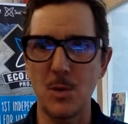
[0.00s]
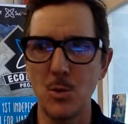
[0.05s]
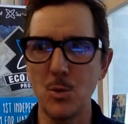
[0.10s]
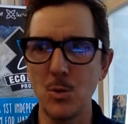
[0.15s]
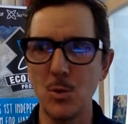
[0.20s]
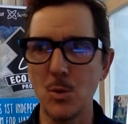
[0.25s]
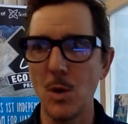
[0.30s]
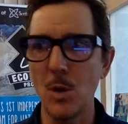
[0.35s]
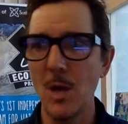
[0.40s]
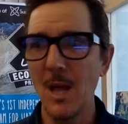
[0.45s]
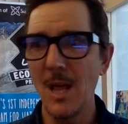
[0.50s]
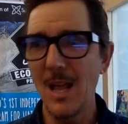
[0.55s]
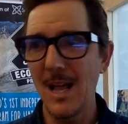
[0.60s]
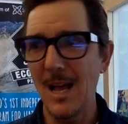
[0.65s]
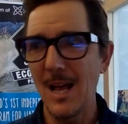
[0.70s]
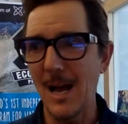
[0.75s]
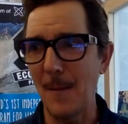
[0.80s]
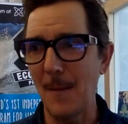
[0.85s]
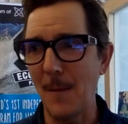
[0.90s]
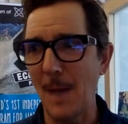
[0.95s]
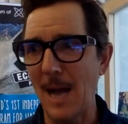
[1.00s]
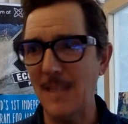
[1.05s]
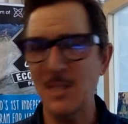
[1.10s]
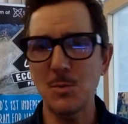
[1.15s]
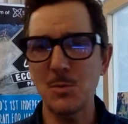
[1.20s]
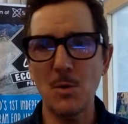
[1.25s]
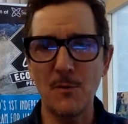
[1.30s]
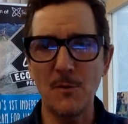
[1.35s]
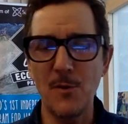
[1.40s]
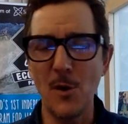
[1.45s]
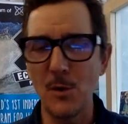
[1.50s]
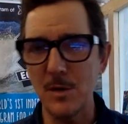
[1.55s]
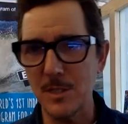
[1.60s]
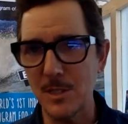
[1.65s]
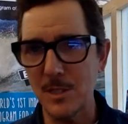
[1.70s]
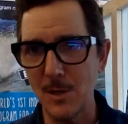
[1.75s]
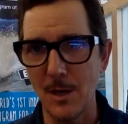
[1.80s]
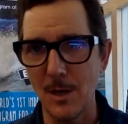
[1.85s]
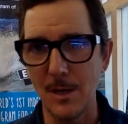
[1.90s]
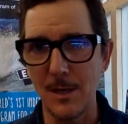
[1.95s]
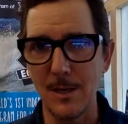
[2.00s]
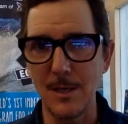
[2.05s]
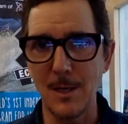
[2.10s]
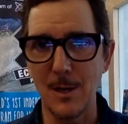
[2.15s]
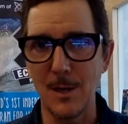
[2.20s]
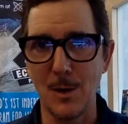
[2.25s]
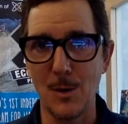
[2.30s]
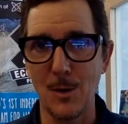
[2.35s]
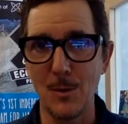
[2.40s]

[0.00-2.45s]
cool, I just want to focus on,